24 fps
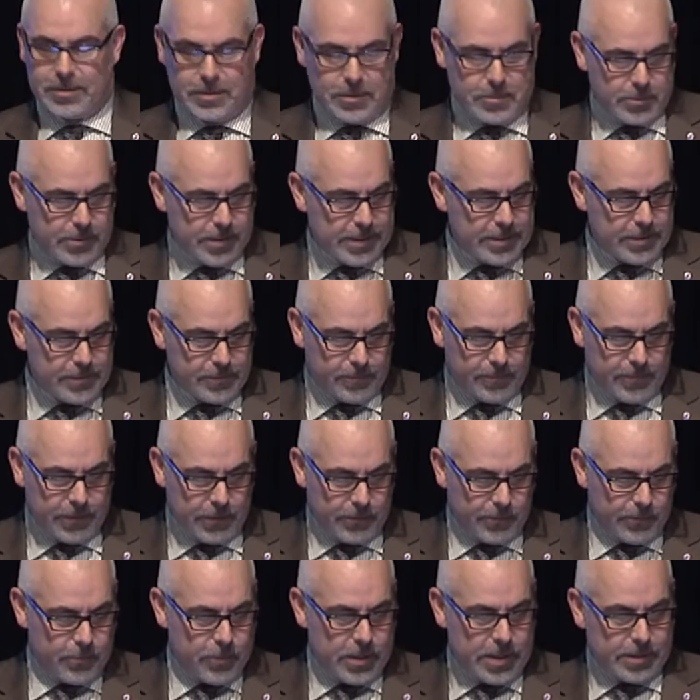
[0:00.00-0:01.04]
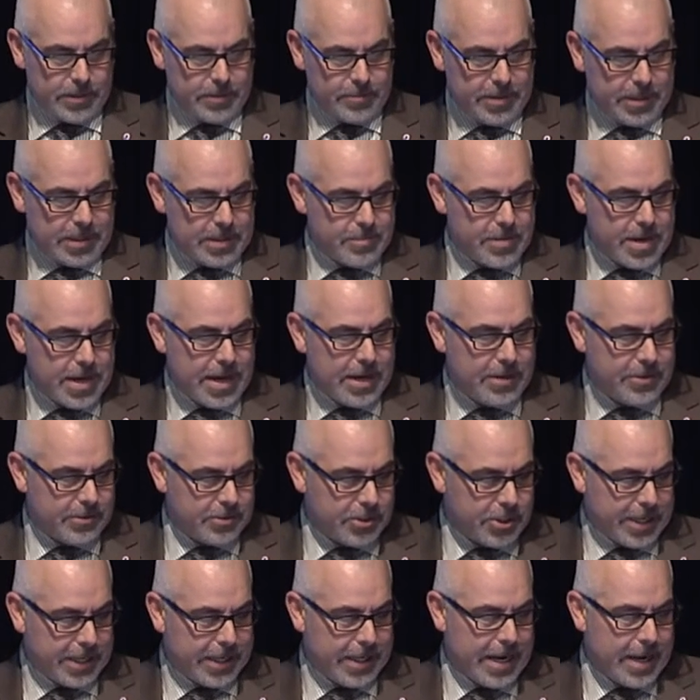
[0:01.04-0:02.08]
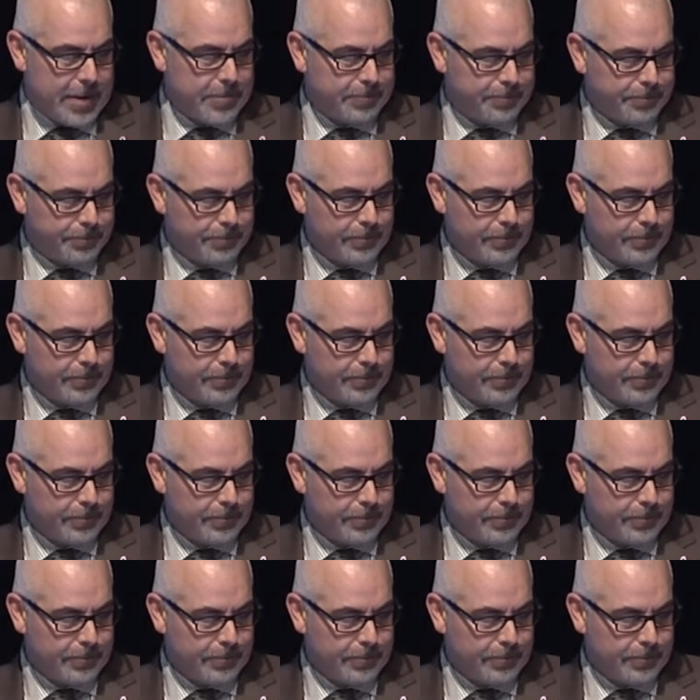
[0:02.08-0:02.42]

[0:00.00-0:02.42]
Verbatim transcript: so please feel welcome to come on out and check it out.